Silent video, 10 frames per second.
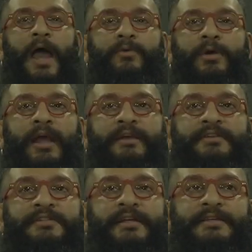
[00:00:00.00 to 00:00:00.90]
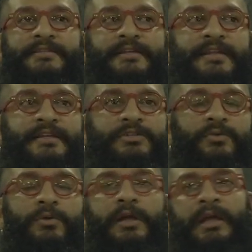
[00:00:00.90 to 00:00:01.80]
I would like to say is that there's
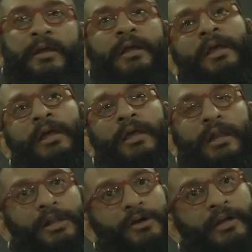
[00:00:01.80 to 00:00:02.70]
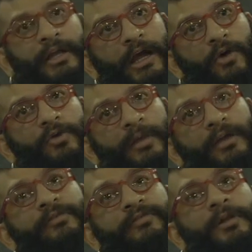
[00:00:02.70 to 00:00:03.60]
no like learning how to
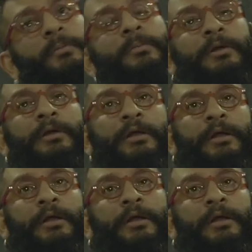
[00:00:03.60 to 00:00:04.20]
make a film.